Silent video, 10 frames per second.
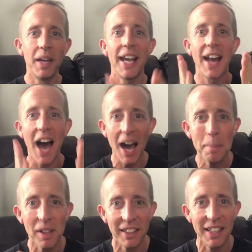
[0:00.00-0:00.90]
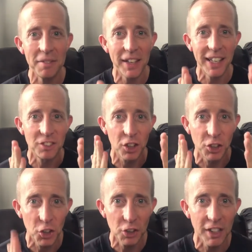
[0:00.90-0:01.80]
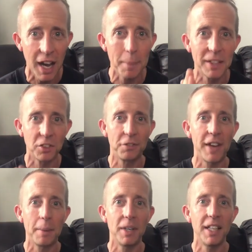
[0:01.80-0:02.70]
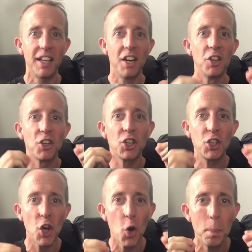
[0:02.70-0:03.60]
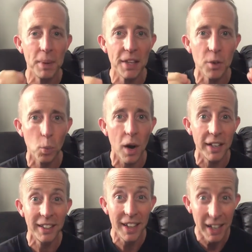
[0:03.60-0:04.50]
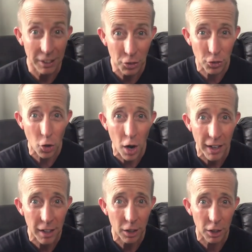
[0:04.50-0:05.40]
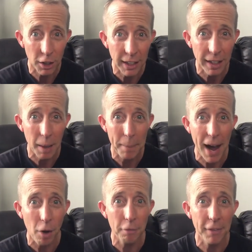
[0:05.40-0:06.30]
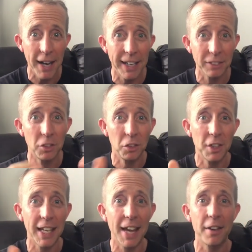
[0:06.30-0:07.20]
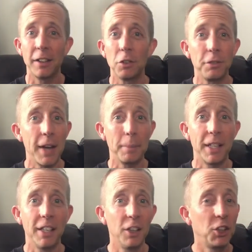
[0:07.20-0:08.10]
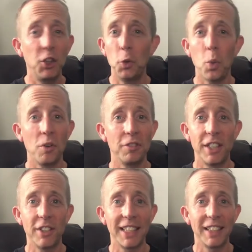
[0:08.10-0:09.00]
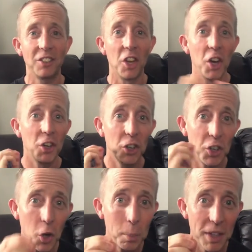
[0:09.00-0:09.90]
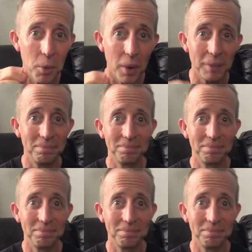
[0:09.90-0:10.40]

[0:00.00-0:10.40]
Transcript: And I believe it's your time as a family to go be the one and start learning about finances together as a family. You won't regret this. Go be the one.